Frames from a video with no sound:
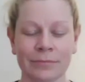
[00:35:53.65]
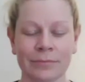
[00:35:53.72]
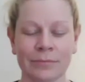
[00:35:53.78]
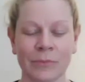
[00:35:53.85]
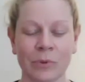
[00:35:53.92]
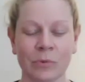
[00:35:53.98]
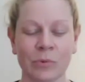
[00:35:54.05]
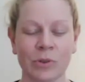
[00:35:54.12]

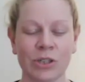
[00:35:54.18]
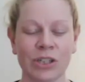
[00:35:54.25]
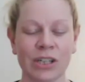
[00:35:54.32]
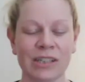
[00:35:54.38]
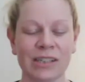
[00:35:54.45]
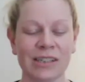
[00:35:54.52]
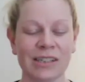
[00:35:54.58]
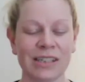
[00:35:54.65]
And we'll
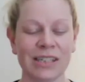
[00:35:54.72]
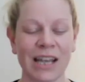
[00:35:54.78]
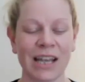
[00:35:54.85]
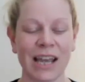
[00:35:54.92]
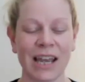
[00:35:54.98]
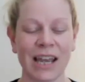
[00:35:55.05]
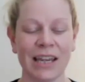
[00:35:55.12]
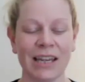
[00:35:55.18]
just
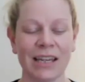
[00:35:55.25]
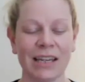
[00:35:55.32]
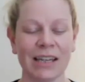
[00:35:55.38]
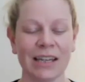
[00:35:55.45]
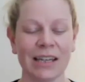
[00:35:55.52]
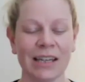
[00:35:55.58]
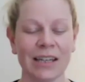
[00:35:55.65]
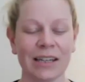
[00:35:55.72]
take
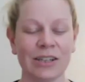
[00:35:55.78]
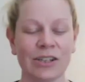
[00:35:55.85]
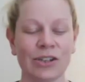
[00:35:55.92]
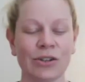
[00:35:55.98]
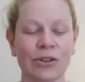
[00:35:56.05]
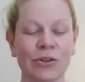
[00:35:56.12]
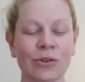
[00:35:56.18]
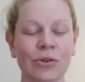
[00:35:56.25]

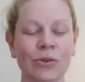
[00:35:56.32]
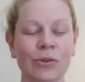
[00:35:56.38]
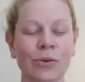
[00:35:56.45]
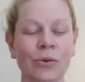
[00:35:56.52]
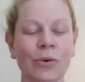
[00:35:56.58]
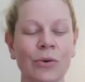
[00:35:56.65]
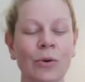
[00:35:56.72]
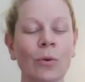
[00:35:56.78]

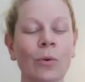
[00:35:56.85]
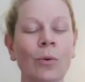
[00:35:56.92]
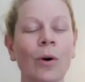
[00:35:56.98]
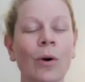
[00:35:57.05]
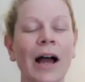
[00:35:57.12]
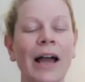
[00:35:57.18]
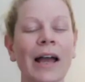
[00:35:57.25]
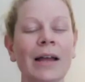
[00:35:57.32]
2
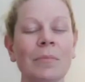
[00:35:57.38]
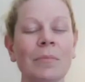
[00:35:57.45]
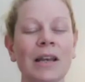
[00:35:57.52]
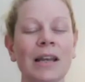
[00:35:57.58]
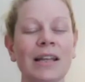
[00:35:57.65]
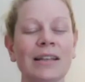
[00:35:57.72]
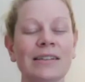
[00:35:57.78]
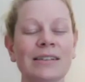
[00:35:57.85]
quiet
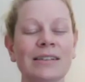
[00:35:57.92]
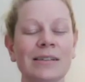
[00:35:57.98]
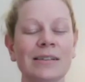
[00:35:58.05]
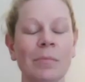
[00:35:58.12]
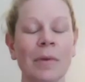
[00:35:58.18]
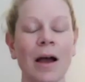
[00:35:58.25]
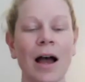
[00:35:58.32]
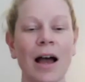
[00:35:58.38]
minutes to
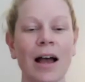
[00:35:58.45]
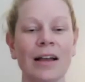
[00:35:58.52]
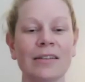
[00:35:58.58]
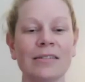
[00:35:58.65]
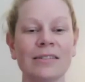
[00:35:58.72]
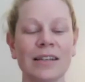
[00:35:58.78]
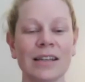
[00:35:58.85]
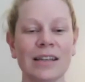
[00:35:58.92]

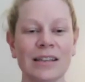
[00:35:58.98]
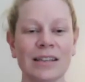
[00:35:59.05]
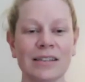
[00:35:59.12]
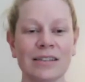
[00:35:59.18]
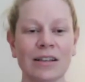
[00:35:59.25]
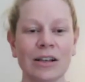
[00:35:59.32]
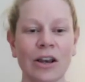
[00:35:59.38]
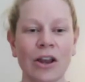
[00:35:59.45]
bask in this
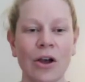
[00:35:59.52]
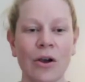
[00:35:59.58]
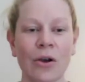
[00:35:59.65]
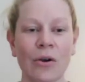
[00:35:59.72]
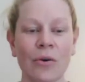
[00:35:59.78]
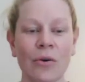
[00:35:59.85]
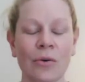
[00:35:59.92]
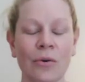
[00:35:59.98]

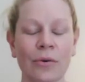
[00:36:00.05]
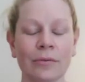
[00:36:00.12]
glow,